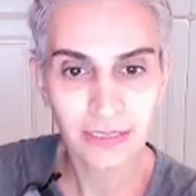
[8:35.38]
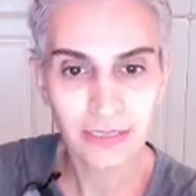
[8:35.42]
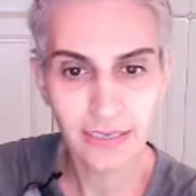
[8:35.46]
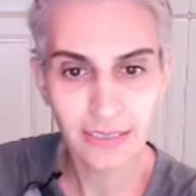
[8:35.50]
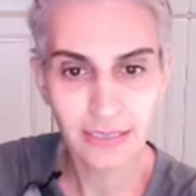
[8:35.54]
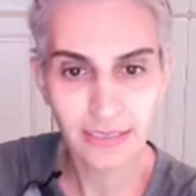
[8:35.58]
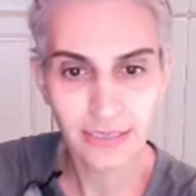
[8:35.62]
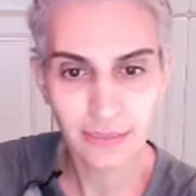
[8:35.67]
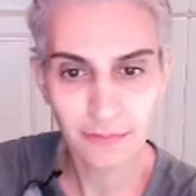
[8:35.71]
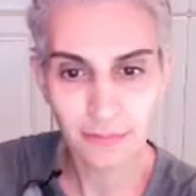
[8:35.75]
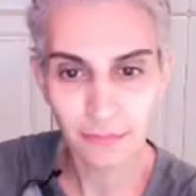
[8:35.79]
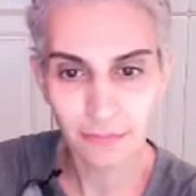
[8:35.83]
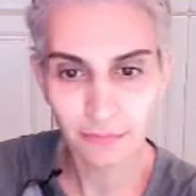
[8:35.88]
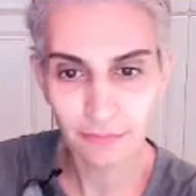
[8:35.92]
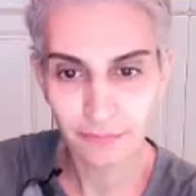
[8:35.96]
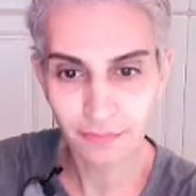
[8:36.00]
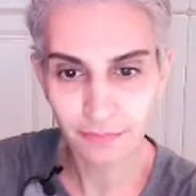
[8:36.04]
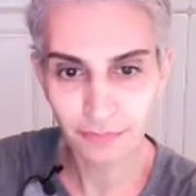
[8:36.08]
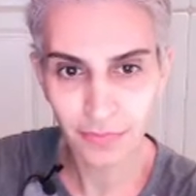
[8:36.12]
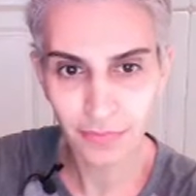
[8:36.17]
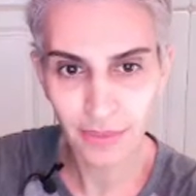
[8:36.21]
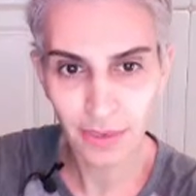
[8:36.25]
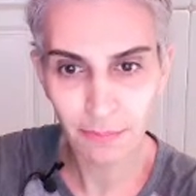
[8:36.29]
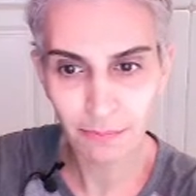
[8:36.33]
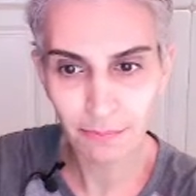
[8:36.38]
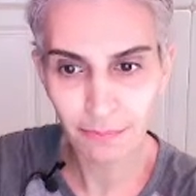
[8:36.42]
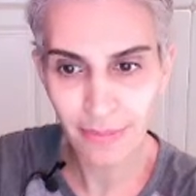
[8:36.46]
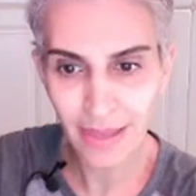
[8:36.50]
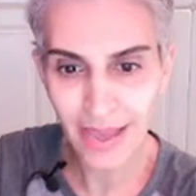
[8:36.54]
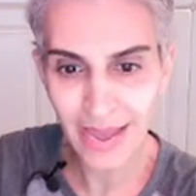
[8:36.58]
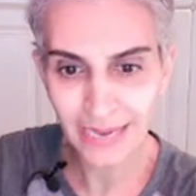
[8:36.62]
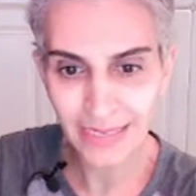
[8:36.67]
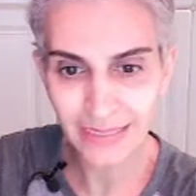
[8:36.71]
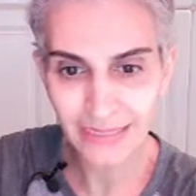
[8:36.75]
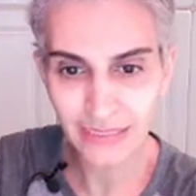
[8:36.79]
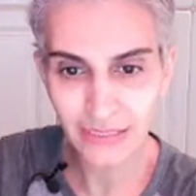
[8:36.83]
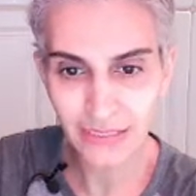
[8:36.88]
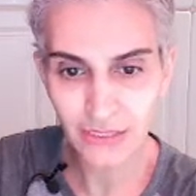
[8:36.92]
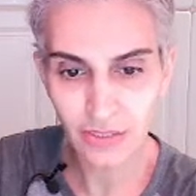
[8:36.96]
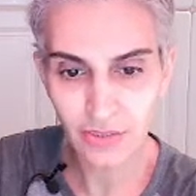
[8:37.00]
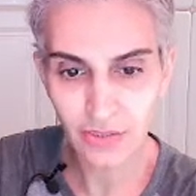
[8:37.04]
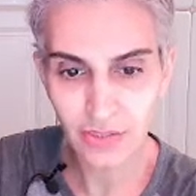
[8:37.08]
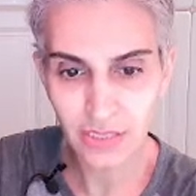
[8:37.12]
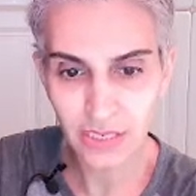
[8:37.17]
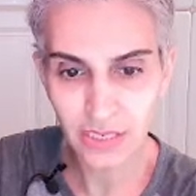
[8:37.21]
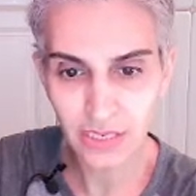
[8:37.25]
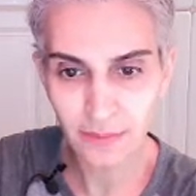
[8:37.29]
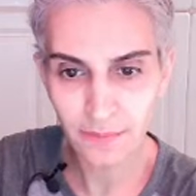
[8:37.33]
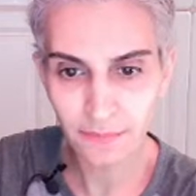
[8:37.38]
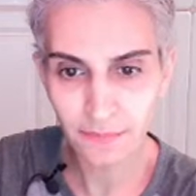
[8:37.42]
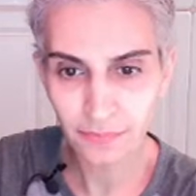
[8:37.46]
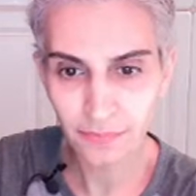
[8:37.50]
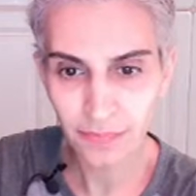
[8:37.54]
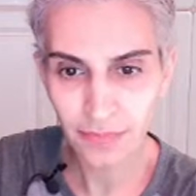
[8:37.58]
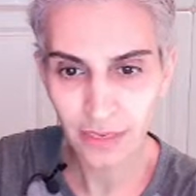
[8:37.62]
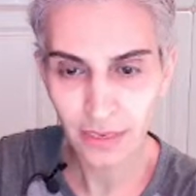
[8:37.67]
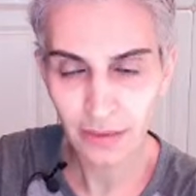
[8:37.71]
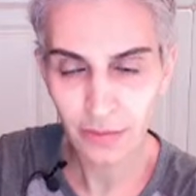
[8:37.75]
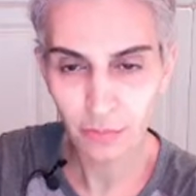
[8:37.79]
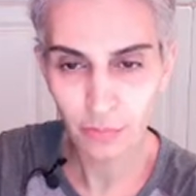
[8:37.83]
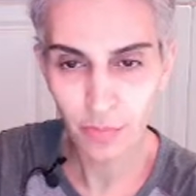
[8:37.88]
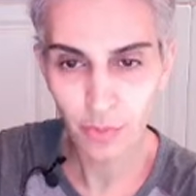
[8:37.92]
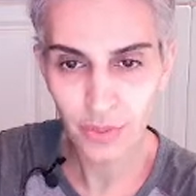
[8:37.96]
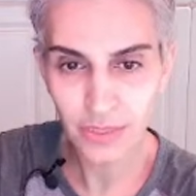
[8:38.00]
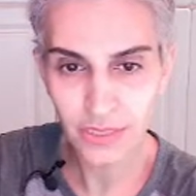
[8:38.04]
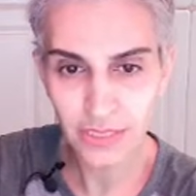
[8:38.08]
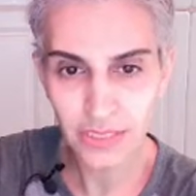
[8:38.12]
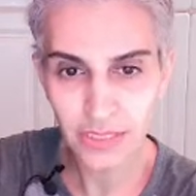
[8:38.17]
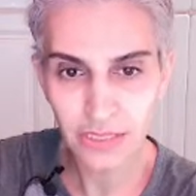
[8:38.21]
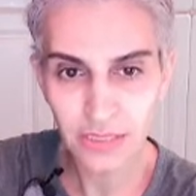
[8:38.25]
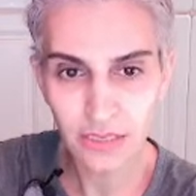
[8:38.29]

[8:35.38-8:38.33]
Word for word: let's back to the bonus.